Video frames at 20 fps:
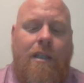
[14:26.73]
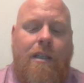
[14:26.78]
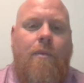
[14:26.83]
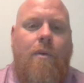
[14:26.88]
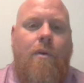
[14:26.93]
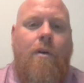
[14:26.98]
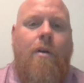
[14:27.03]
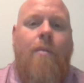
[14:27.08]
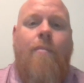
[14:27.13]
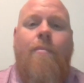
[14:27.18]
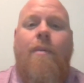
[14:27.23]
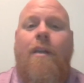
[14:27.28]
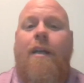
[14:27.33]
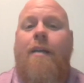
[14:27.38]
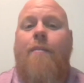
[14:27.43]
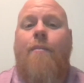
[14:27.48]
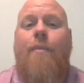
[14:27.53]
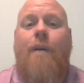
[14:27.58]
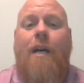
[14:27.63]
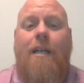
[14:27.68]
or
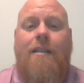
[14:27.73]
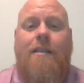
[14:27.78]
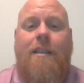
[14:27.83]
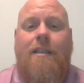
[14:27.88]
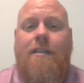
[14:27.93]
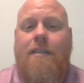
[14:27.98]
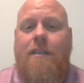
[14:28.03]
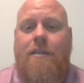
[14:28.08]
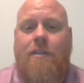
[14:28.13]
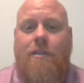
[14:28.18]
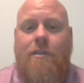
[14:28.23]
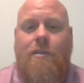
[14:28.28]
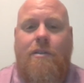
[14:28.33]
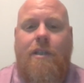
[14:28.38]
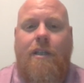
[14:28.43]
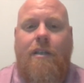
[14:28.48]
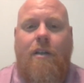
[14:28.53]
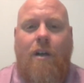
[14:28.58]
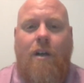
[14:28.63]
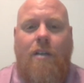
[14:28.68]
like process issues
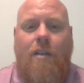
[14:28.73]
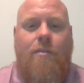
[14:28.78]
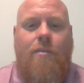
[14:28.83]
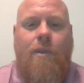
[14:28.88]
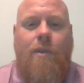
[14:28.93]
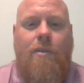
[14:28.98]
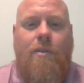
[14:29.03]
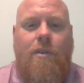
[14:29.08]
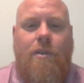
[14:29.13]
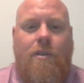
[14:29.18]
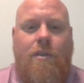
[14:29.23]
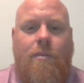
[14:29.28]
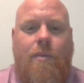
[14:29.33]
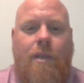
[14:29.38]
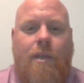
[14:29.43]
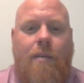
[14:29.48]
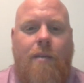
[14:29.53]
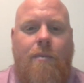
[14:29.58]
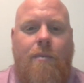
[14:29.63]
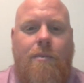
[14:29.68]
that caused most of those
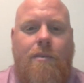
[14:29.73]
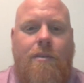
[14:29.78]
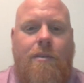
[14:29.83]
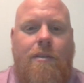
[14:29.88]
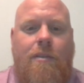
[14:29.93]
problems?